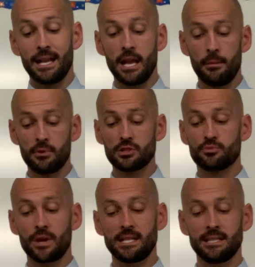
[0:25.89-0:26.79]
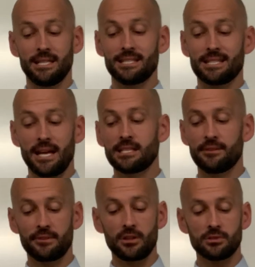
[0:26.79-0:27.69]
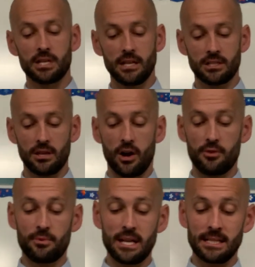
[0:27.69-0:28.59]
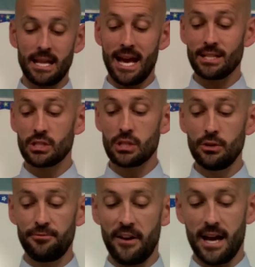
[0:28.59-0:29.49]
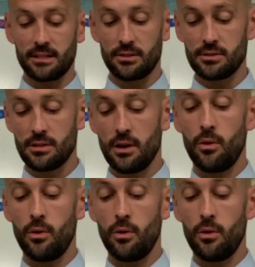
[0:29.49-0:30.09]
Numbers written in scientific notation are written as two factors.